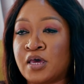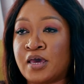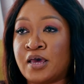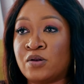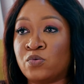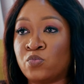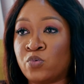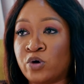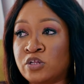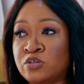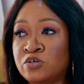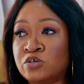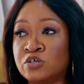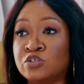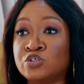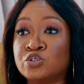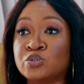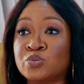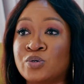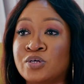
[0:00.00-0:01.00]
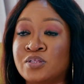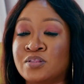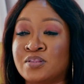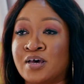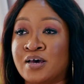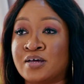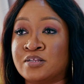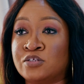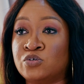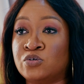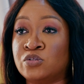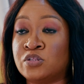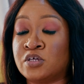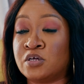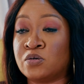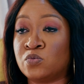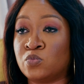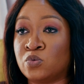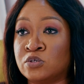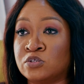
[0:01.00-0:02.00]
And when you're doing that, you
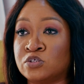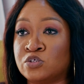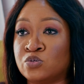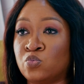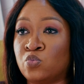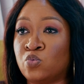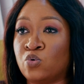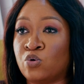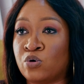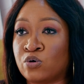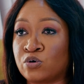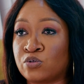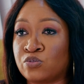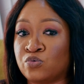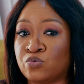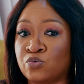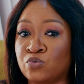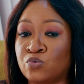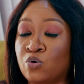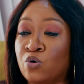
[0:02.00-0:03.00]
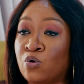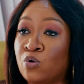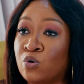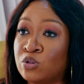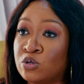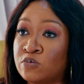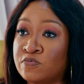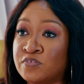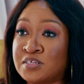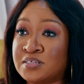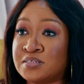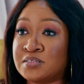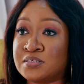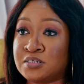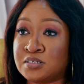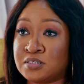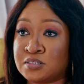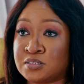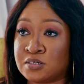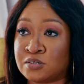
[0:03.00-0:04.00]
then want to walk through all of these
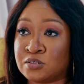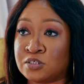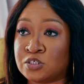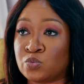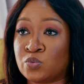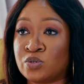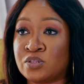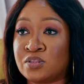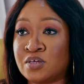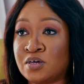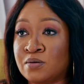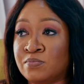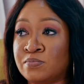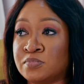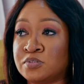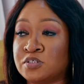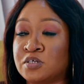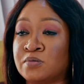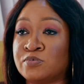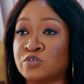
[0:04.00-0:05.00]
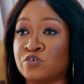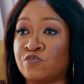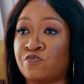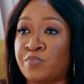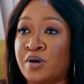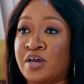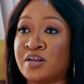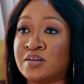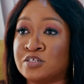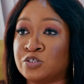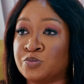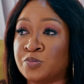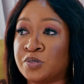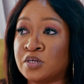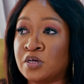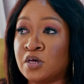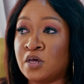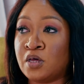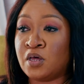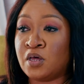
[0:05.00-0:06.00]
details with them in terms of management.